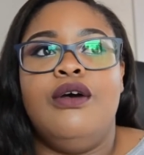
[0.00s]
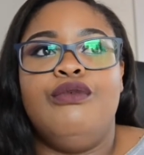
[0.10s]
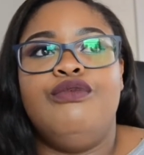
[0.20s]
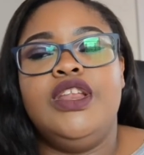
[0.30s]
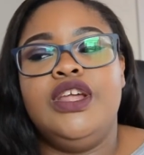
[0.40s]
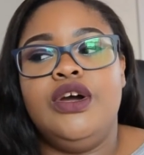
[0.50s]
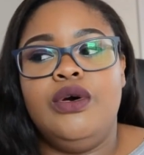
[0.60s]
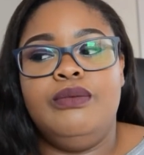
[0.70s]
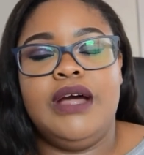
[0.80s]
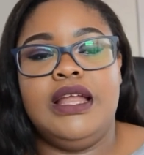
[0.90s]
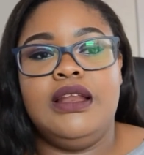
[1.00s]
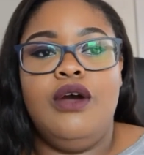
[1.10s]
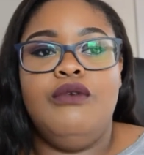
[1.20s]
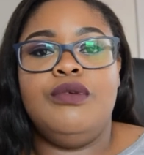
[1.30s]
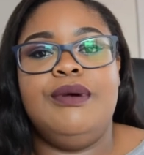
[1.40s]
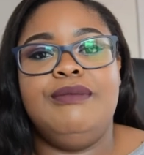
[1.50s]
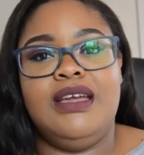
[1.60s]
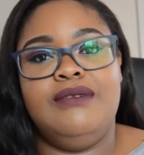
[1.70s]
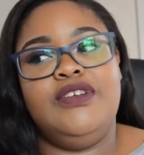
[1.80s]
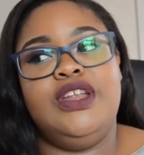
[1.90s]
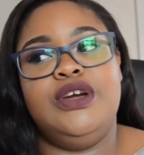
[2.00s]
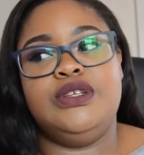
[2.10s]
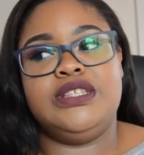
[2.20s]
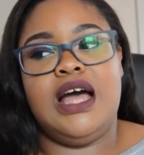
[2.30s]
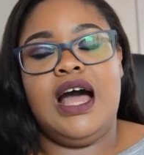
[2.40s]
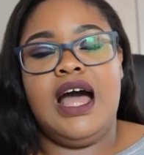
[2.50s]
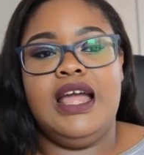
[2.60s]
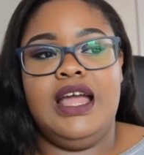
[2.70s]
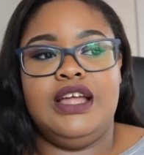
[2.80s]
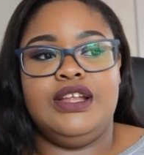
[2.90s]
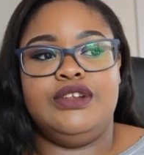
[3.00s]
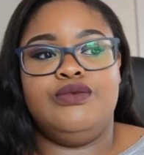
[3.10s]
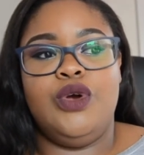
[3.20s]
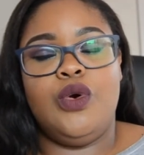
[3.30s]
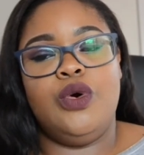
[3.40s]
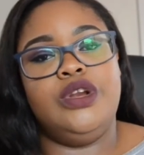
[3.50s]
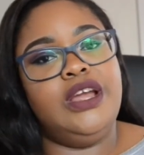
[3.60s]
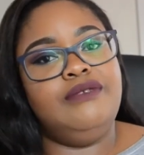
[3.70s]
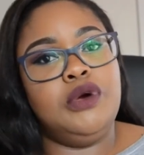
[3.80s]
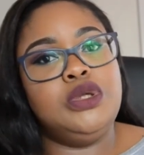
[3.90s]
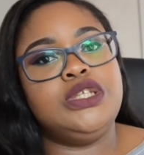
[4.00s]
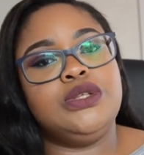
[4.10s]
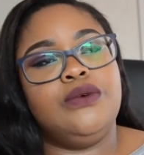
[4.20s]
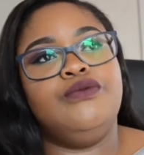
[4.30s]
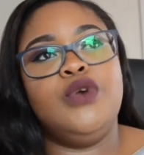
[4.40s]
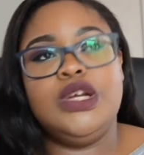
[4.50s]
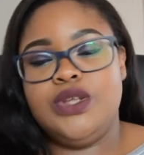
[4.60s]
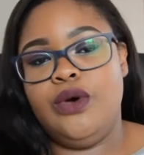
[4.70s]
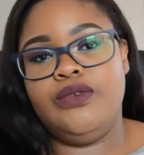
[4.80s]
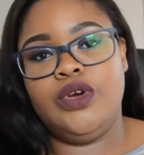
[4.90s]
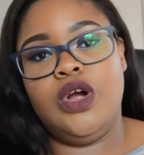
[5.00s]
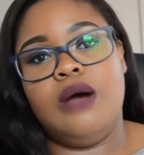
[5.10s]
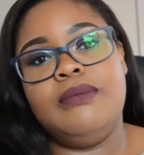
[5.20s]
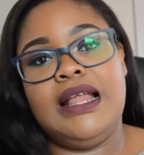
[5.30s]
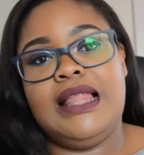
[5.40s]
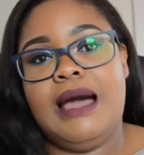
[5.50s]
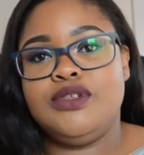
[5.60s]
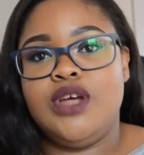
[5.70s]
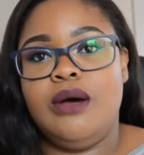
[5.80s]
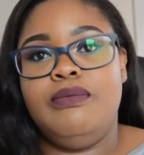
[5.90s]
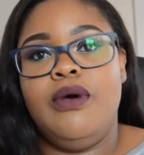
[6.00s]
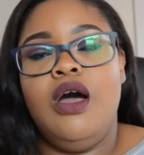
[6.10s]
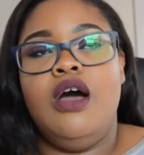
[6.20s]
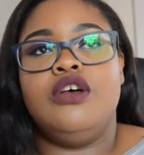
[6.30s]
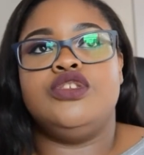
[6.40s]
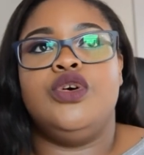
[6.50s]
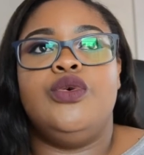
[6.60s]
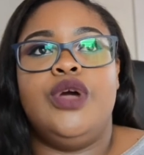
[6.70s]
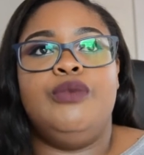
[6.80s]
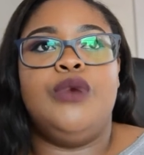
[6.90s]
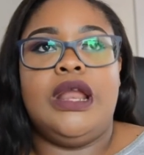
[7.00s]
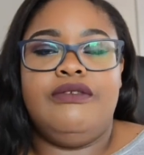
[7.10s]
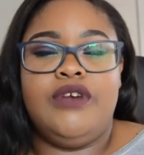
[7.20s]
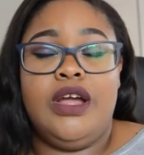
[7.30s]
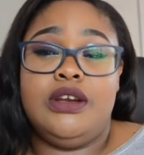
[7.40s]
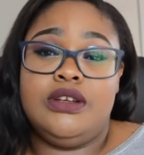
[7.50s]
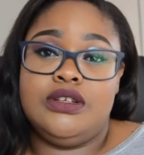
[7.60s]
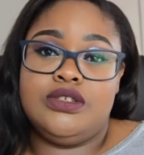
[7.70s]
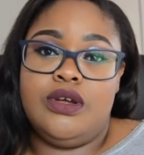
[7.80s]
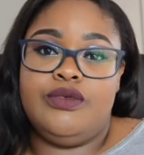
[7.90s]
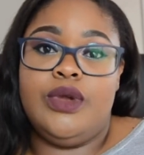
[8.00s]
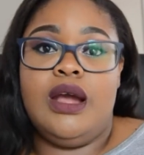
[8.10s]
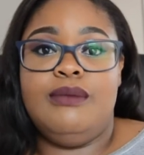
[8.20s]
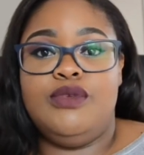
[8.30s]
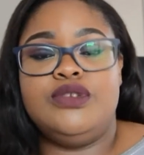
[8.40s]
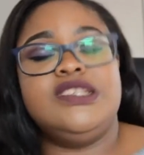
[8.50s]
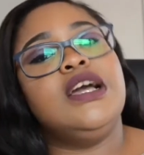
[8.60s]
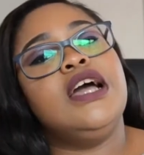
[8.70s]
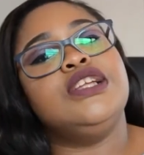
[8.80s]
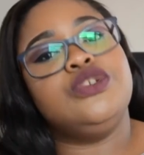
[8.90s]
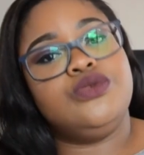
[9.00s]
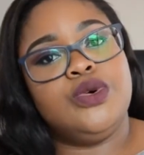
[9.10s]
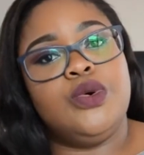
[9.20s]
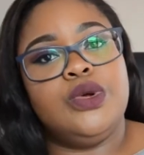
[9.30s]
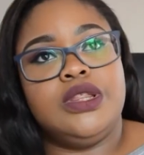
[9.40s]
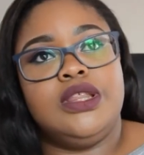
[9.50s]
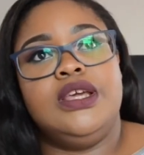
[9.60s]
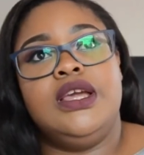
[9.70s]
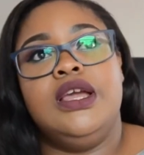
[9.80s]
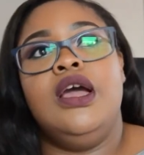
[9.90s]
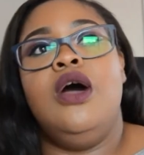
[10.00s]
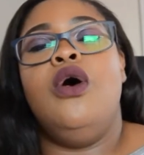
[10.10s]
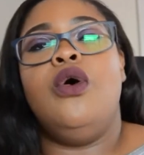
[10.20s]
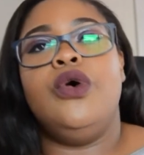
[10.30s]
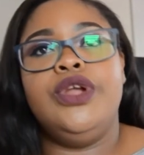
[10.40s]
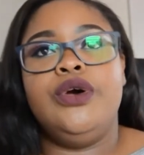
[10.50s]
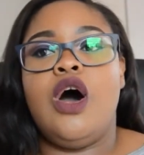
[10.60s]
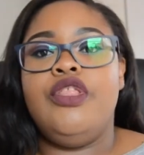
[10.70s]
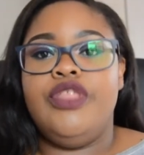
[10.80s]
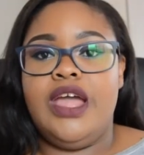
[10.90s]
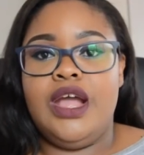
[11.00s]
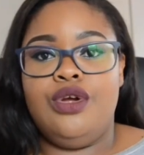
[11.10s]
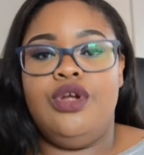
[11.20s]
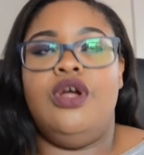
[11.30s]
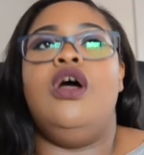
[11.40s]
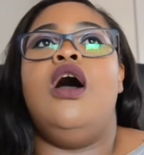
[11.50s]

video. But for my makeup videos, I record a voiceover on my laptop. So in whatever editing software I'm using, I just record the audio on there.